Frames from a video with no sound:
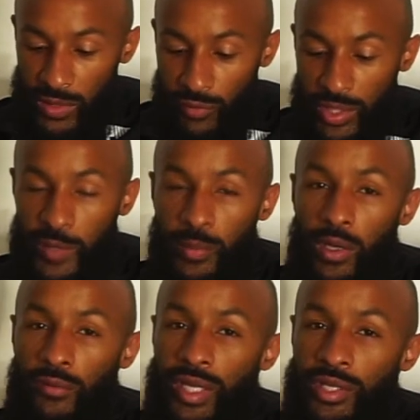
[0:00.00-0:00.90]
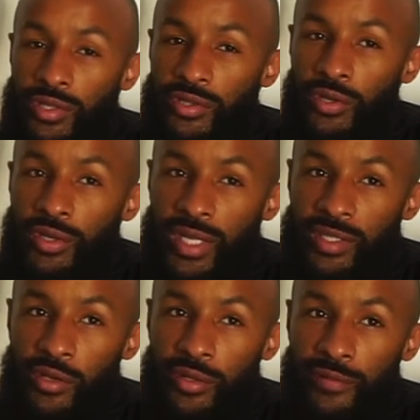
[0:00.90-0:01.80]
Regent's Park Rangers took on
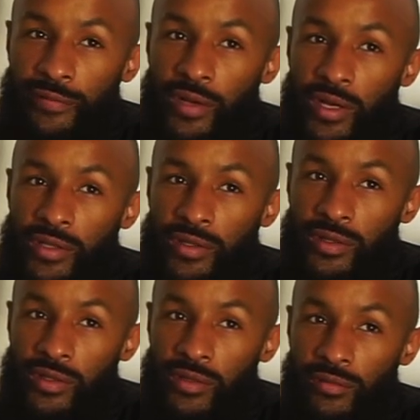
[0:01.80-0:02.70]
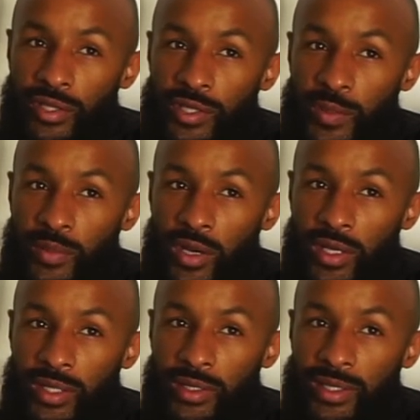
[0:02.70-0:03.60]
Actonian Thirds. Regent's
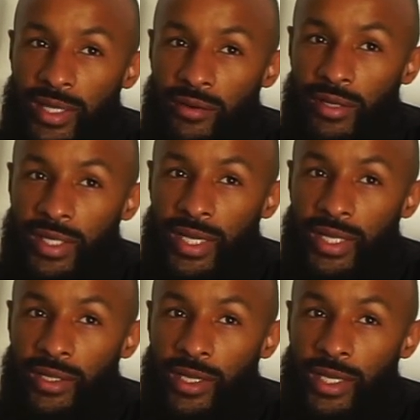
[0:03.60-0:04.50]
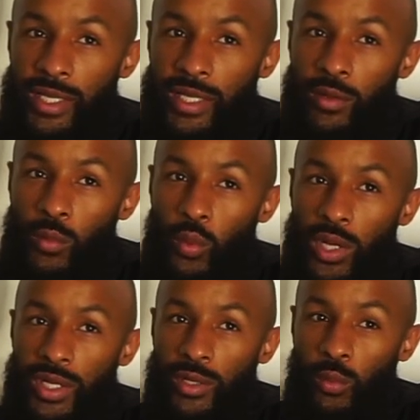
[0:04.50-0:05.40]
Park narrowly getting a
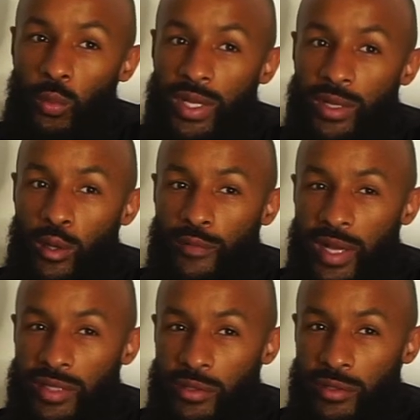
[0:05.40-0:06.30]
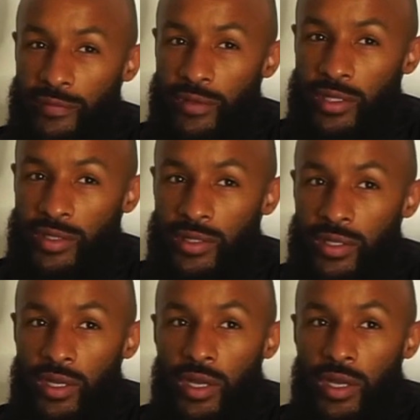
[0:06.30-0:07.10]
1-0 win over Actonian Thirds.